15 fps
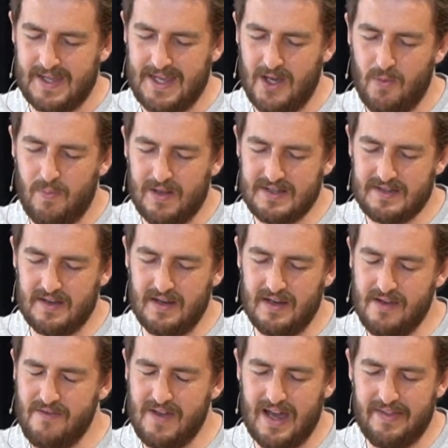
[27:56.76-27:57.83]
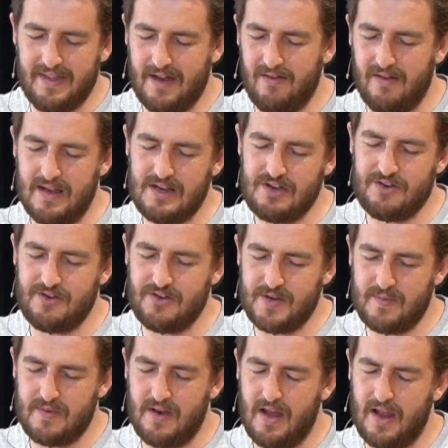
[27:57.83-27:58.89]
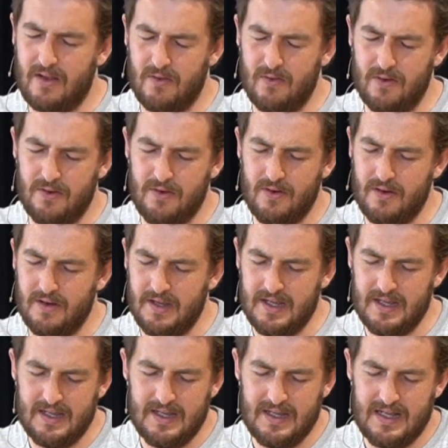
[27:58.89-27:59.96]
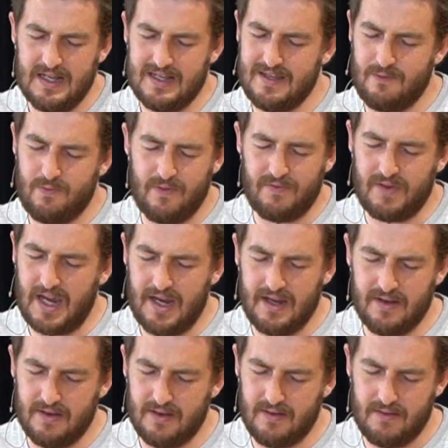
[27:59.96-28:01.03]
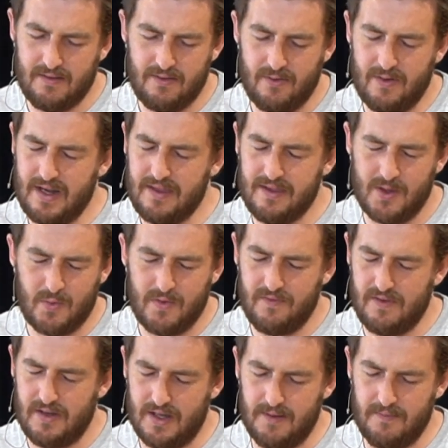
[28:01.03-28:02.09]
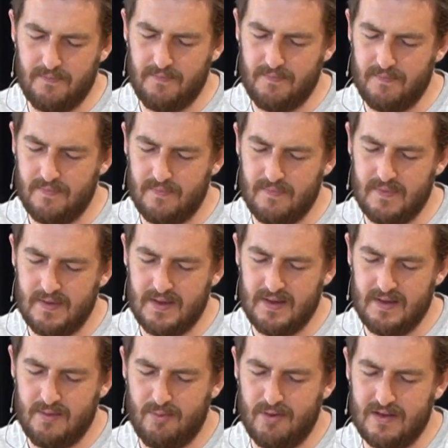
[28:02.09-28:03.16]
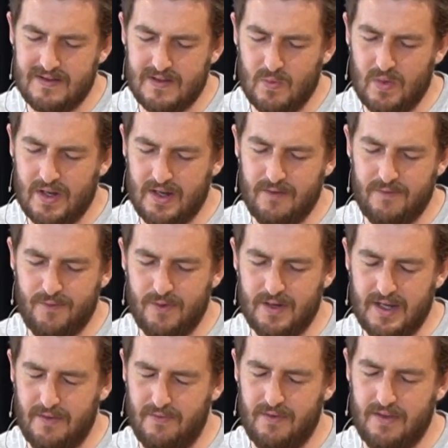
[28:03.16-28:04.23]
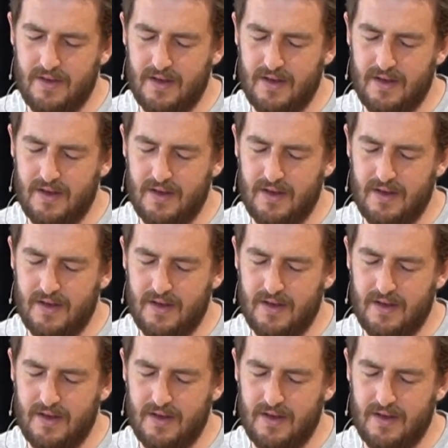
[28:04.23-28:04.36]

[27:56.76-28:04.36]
Help us to live out that relationship today, Lord, not as if we've gained it through anything we've done, but as the wonderful gift